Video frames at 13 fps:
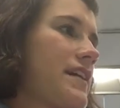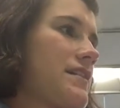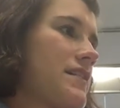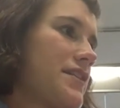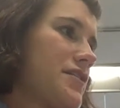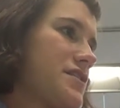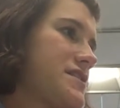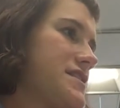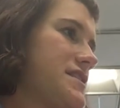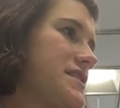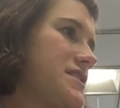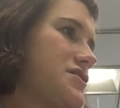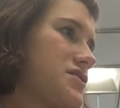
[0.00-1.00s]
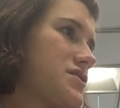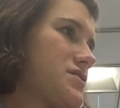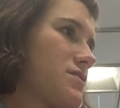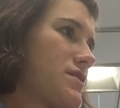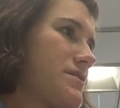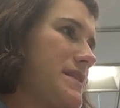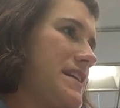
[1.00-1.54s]
literacy teachers
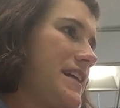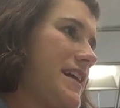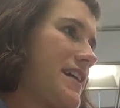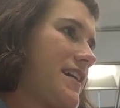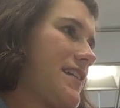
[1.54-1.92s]
were meeting,